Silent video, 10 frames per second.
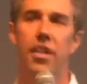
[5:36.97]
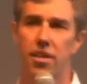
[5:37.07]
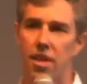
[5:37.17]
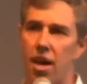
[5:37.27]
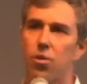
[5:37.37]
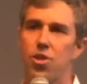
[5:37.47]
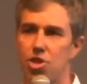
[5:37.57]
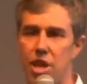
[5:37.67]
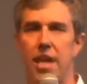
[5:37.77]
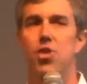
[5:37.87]
in
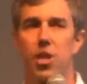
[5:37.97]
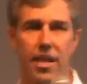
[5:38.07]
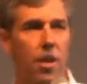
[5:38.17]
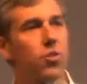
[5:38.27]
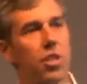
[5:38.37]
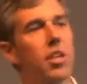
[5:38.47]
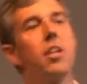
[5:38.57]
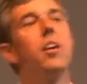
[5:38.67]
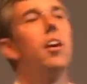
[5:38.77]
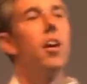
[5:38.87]
Congress Jan
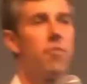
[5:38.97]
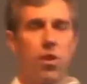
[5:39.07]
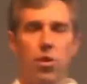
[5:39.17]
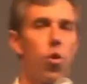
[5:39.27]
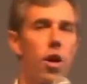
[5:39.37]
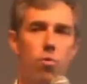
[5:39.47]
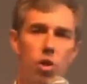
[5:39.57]
Schakowsky of Illinois,